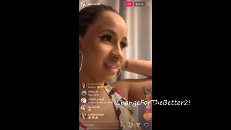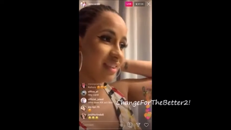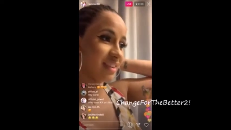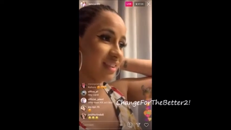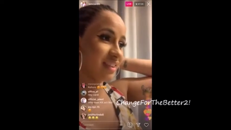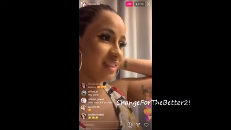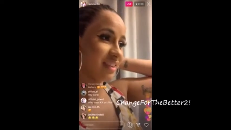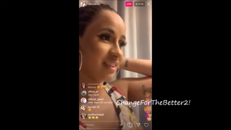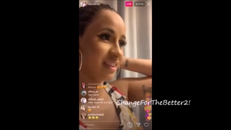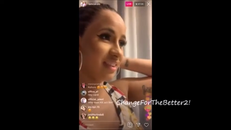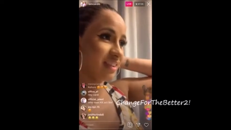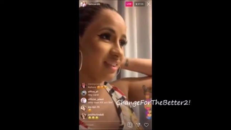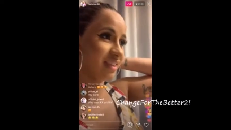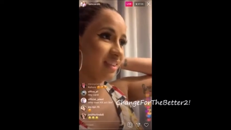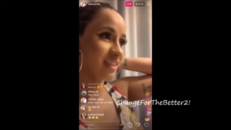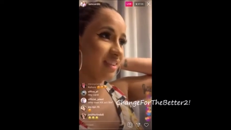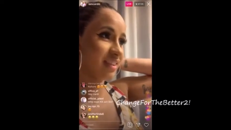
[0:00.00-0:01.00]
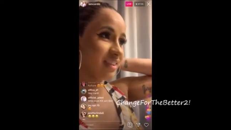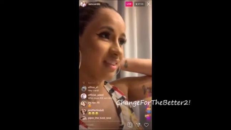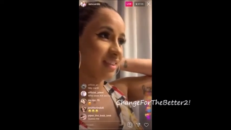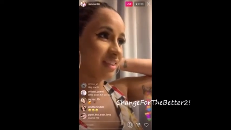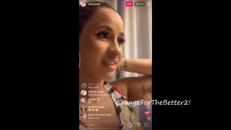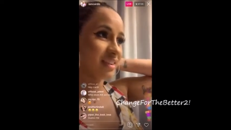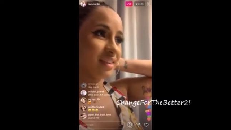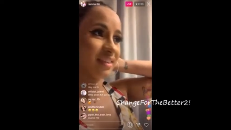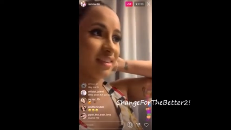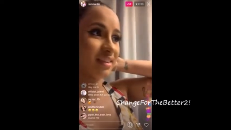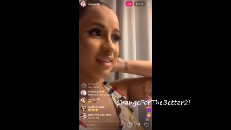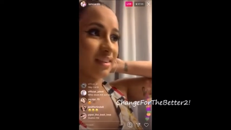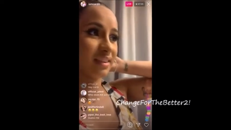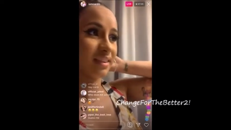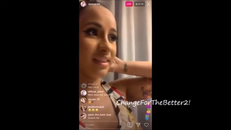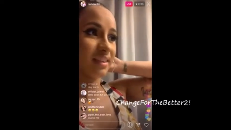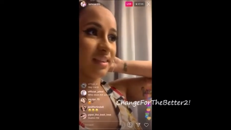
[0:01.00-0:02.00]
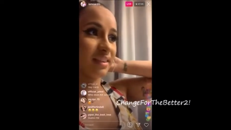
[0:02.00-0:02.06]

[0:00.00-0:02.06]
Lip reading: [no speech]